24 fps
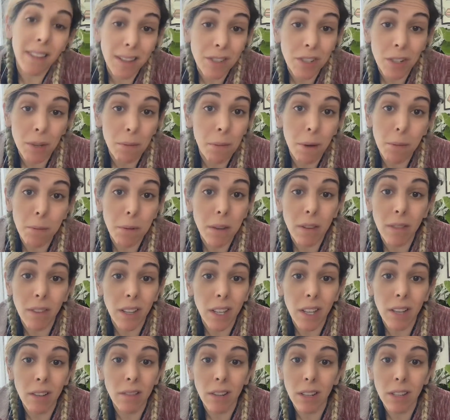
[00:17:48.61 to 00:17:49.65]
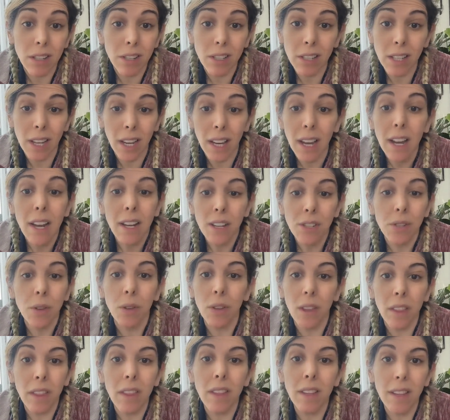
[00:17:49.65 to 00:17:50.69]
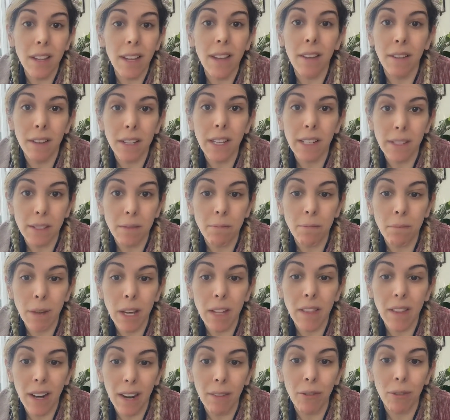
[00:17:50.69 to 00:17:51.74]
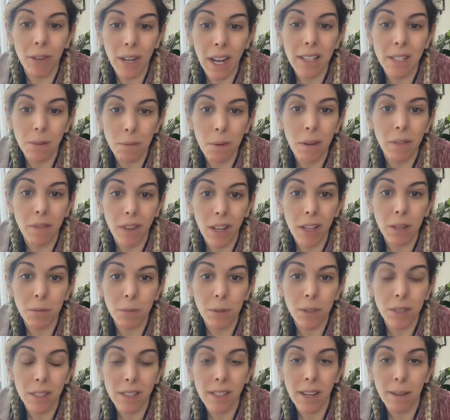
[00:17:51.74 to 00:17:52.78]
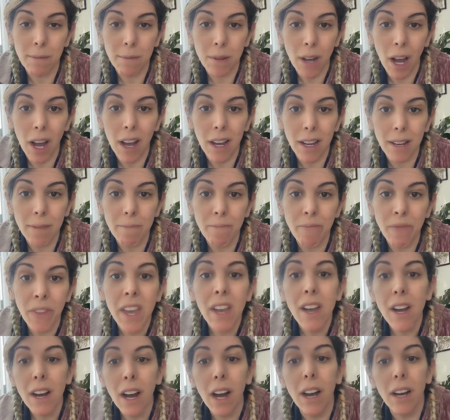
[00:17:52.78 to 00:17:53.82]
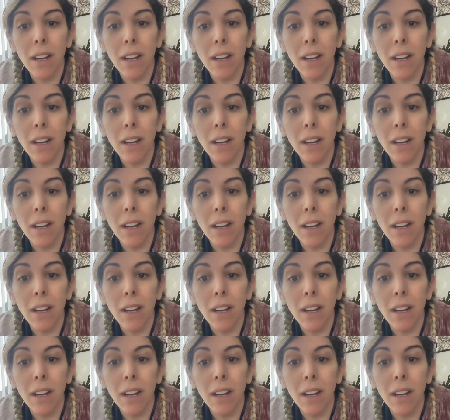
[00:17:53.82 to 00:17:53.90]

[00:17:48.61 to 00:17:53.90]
That actually might be even cuter, just like so that it doesn't mean that everyone has to be available at the same time.